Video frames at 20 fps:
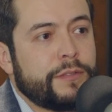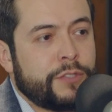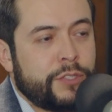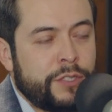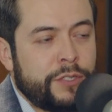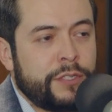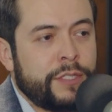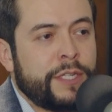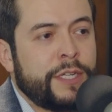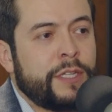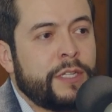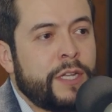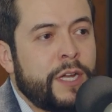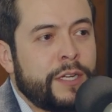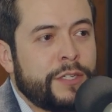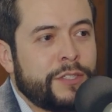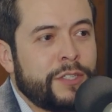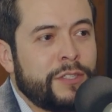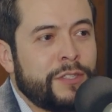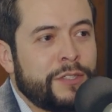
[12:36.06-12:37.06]
certainly a
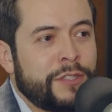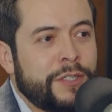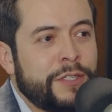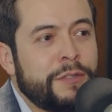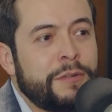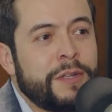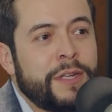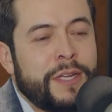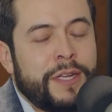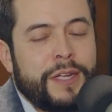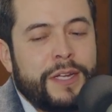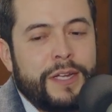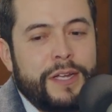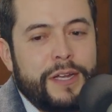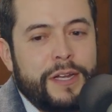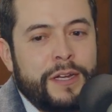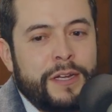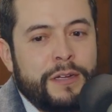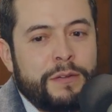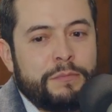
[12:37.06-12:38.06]
lot to learn,
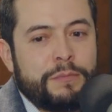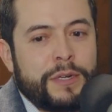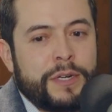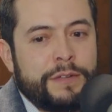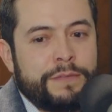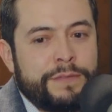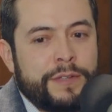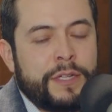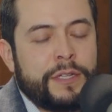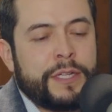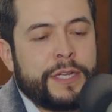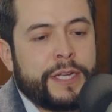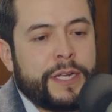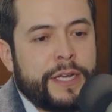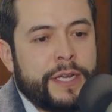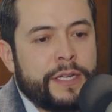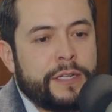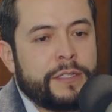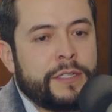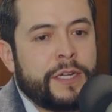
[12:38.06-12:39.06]
but I felt like
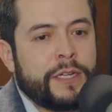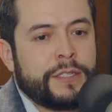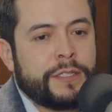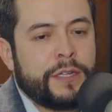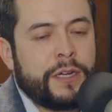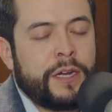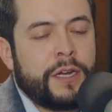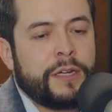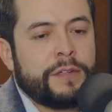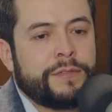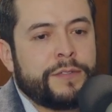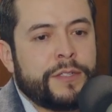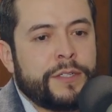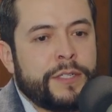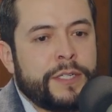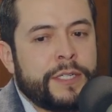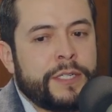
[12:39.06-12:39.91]
I had a lot to offer.